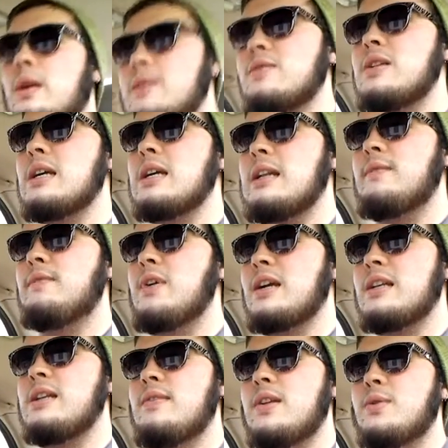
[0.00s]
gives an
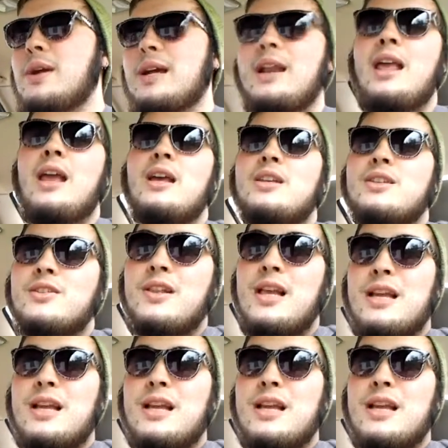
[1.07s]
infectivity rate. So